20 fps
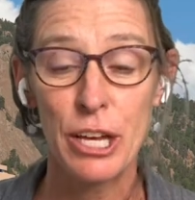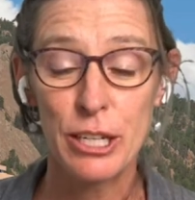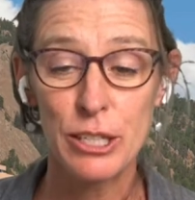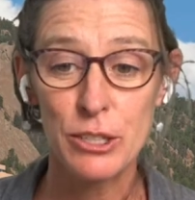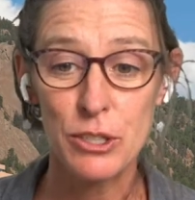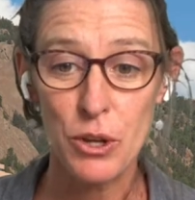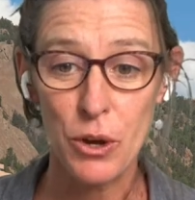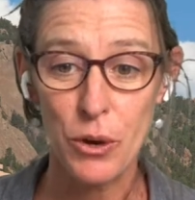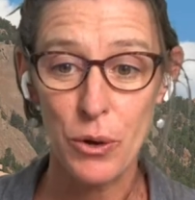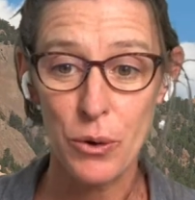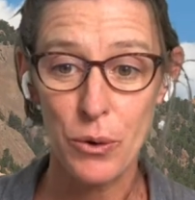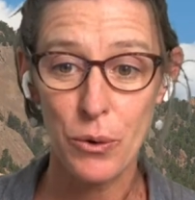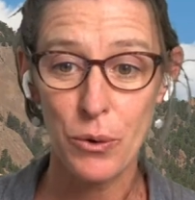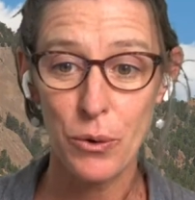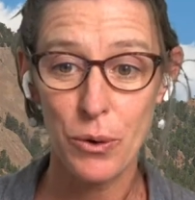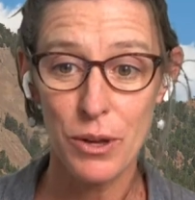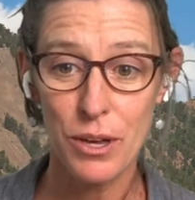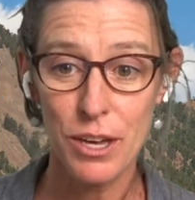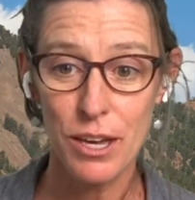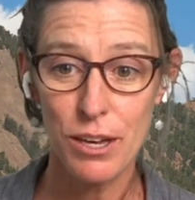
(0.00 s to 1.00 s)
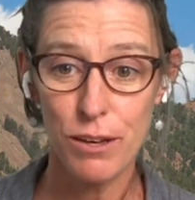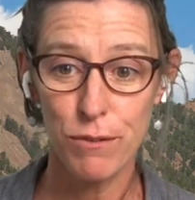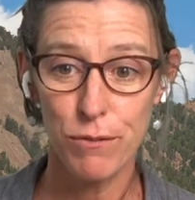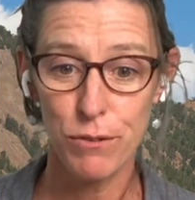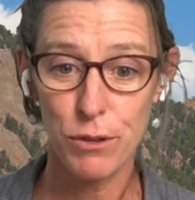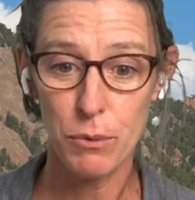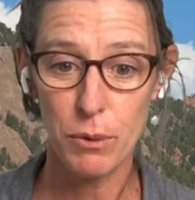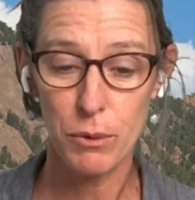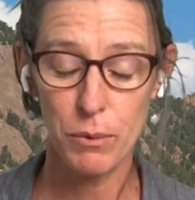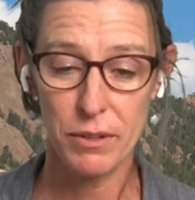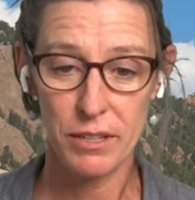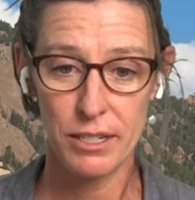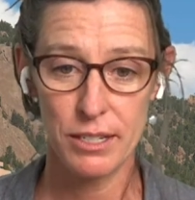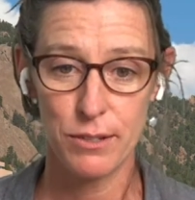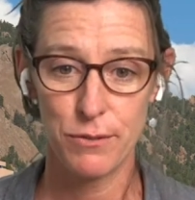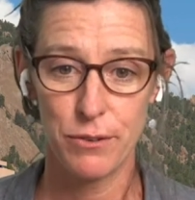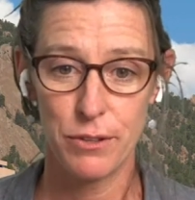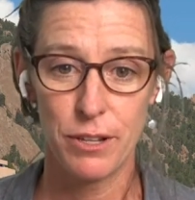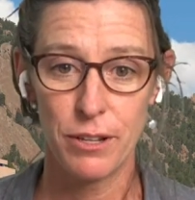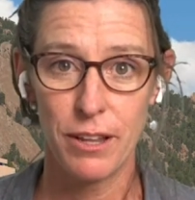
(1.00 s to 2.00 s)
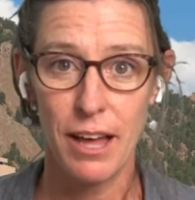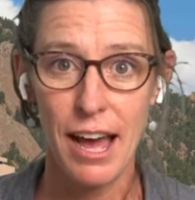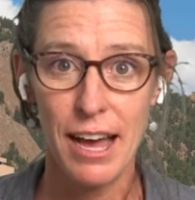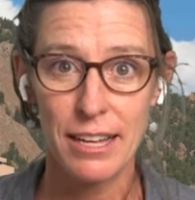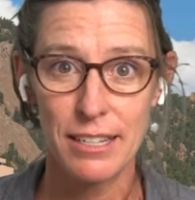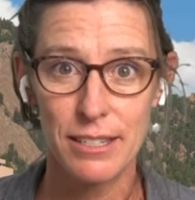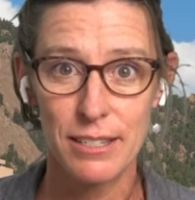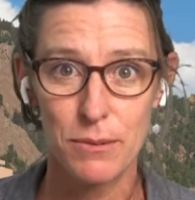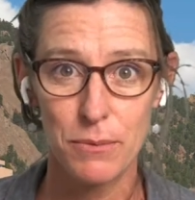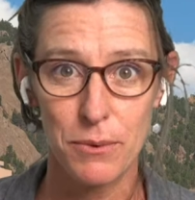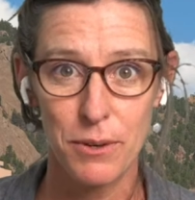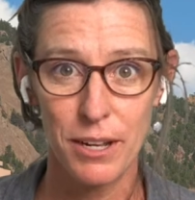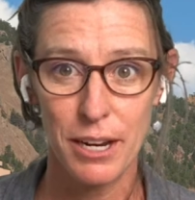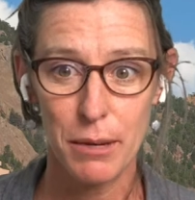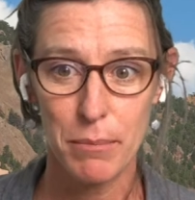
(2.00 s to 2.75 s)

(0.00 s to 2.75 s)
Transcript: So if you were with us for the last one,